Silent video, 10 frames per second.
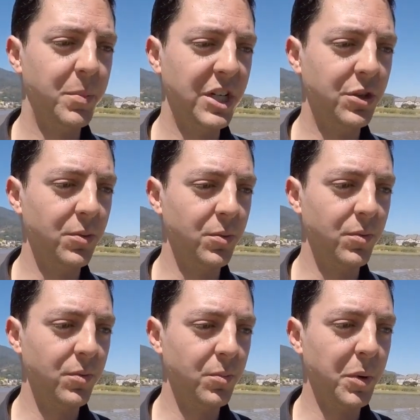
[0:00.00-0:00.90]
But you,
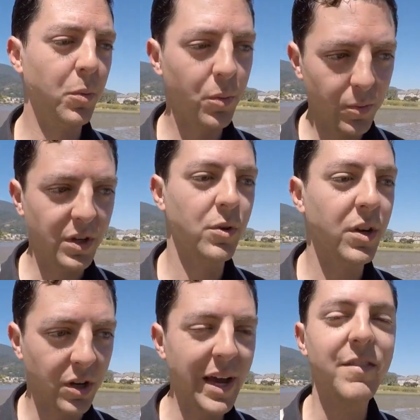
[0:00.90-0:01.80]
but you
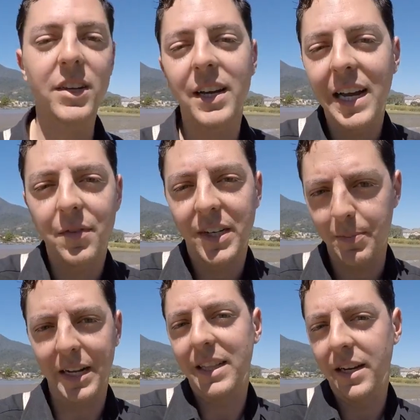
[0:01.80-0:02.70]
know, you have to kind of
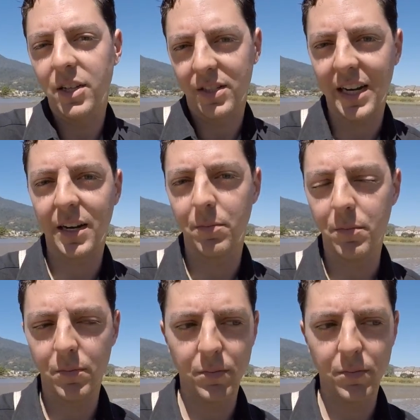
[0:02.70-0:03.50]
expect that and just kind of,